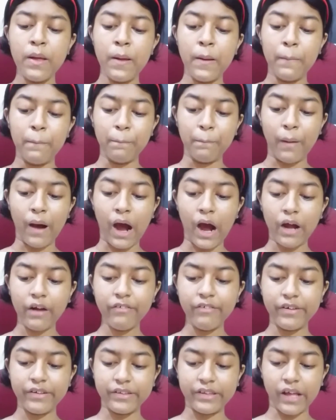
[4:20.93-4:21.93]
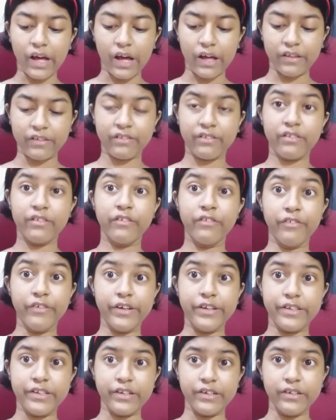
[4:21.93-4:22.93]
Bharata's
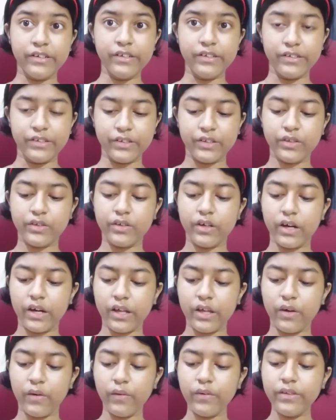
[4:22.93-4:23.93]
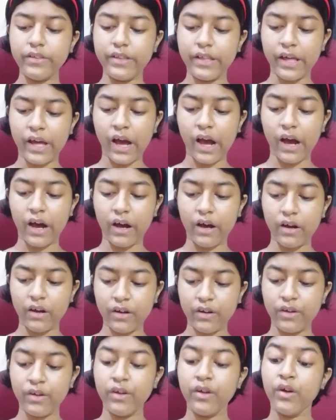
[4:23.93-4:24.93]
return to Ayodhya
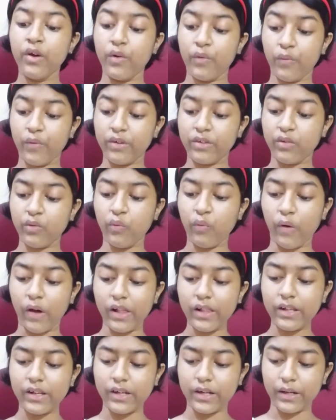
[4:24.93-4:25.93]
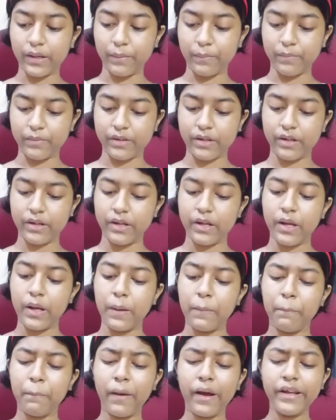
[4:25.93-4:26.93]
was welcomed
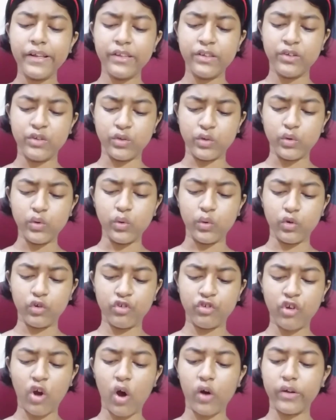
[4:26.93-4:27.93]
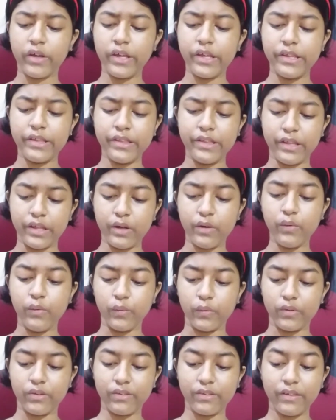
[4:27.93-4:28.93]
by 2 shocking
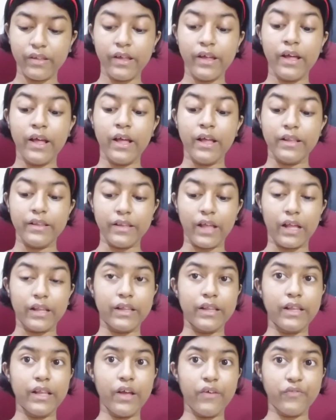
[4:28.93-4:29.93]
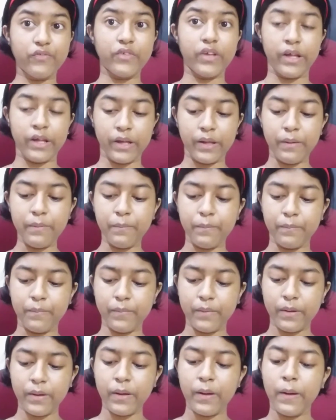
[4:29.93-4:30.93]
news that left
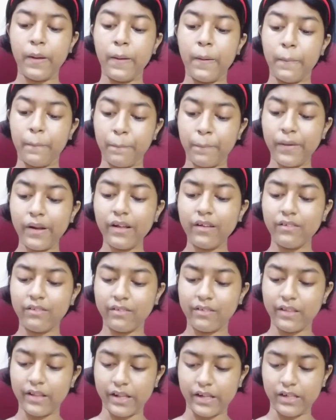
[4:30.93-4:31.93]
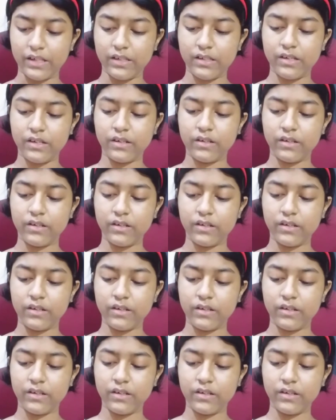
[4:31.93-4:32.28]
him prick-sled.